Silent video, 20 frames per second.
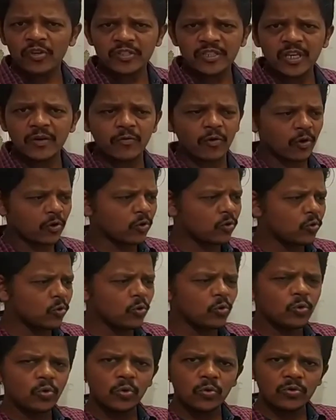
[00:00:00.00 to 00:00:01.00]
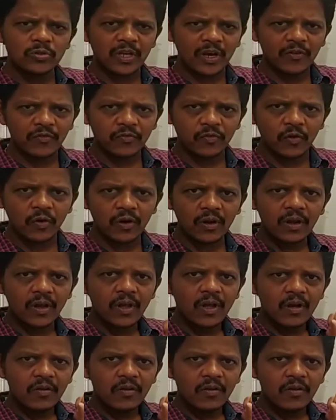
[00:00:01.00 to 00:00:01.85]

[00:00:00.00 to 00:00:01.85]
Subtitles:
See what? 2 2s are 4,